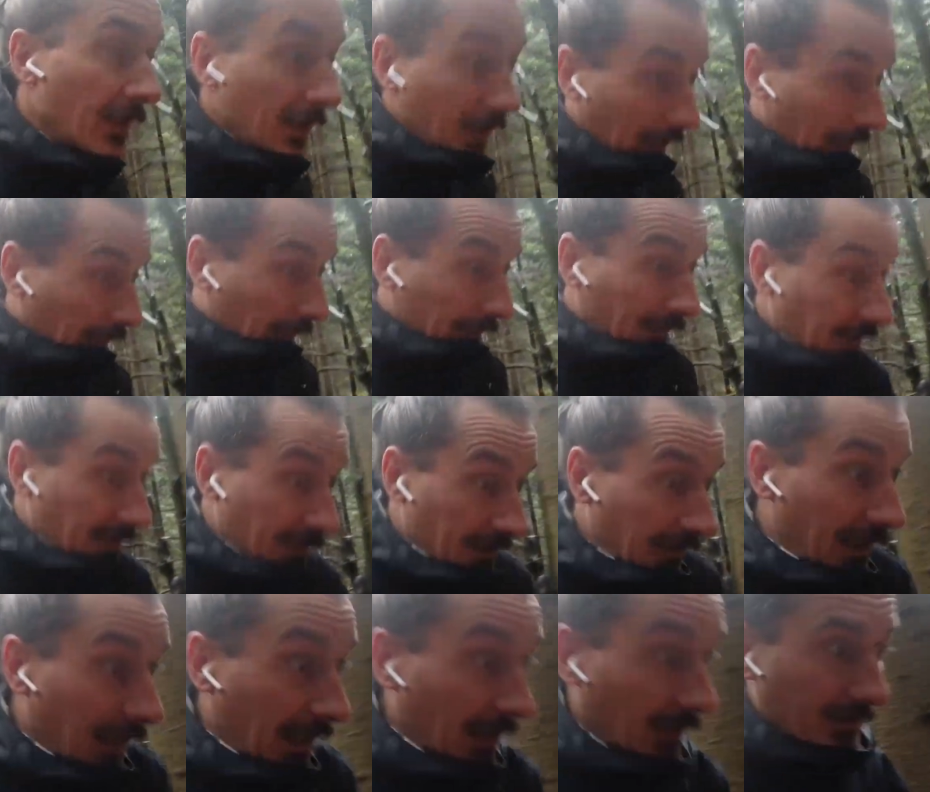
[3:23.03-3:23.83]
Endless
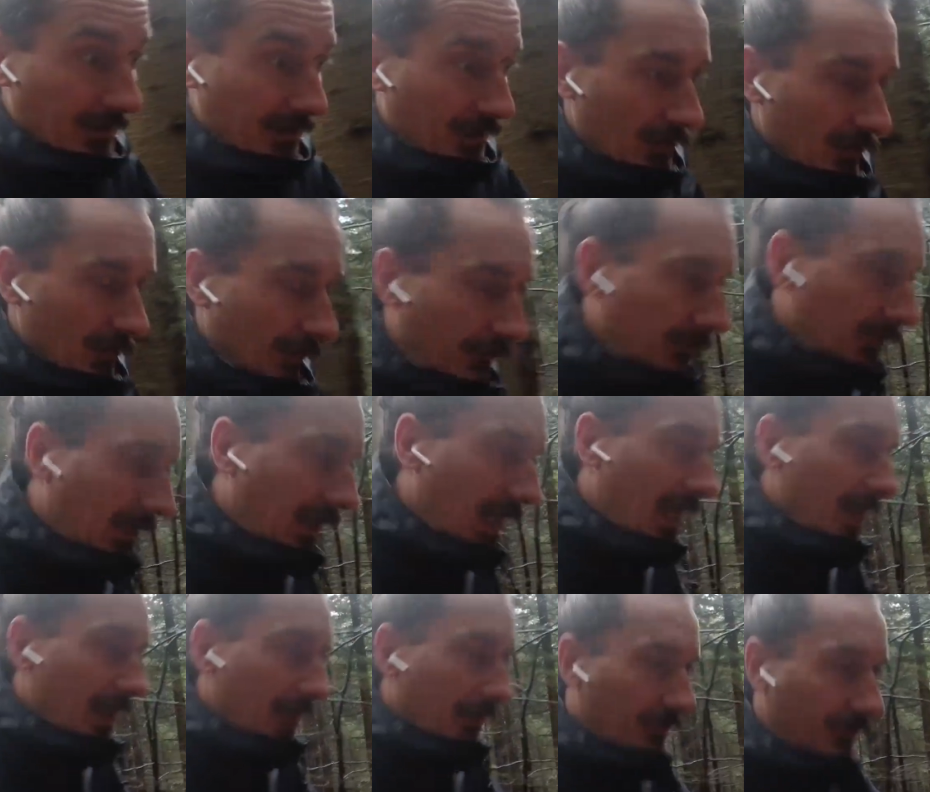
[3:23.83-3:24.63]
analysis of
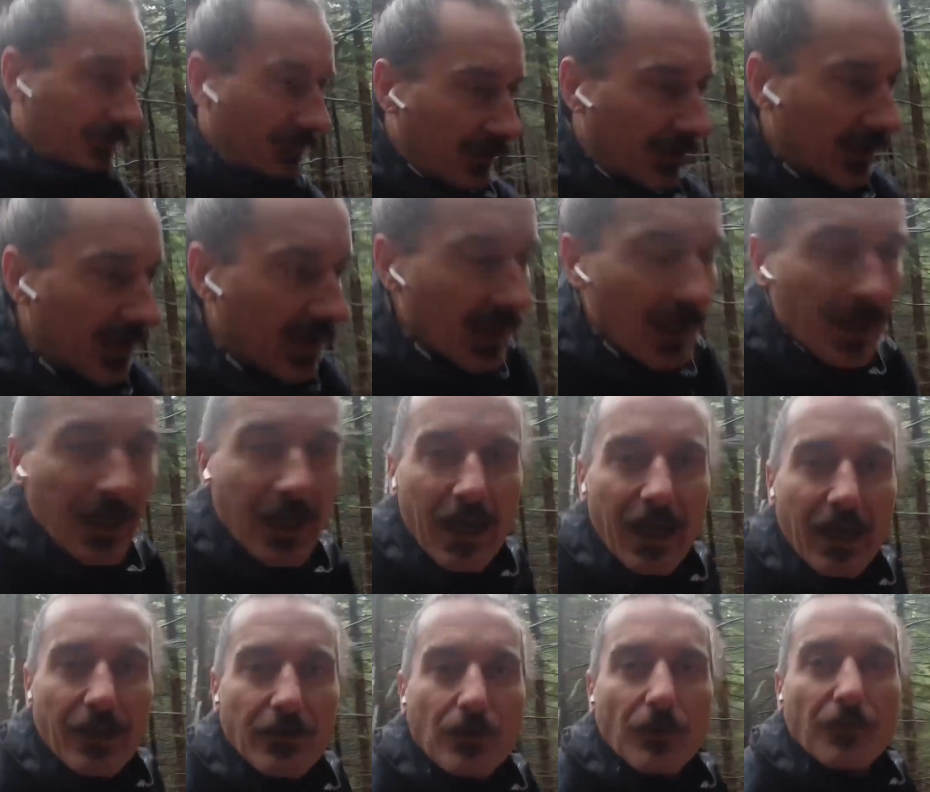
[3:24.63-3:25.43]
life
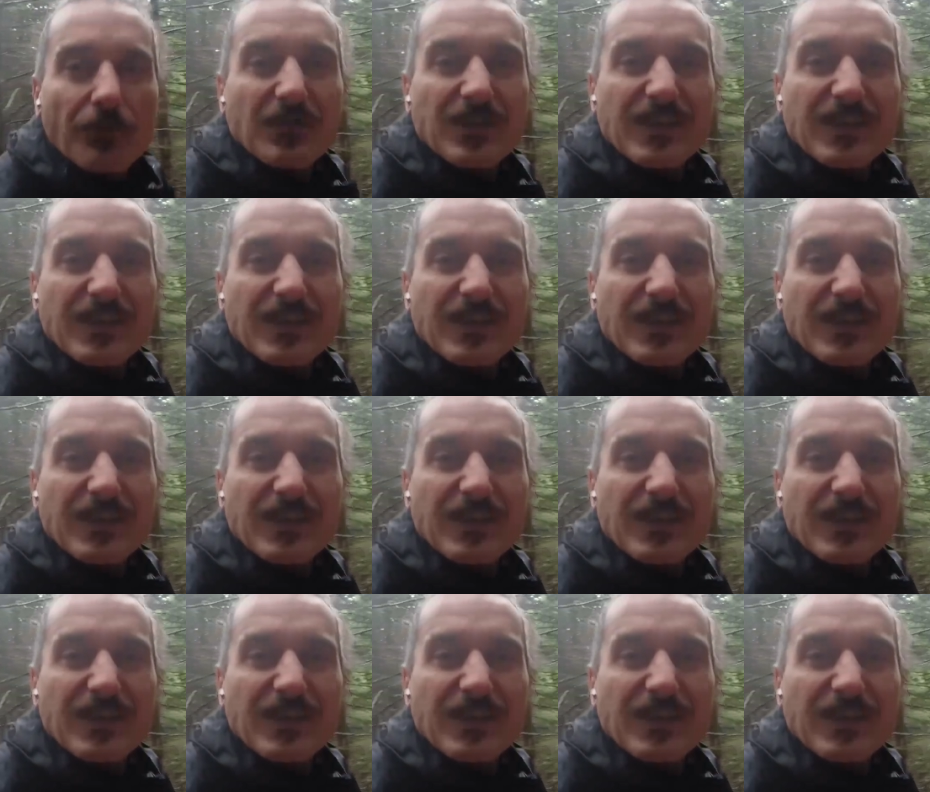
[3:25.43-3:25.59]
and of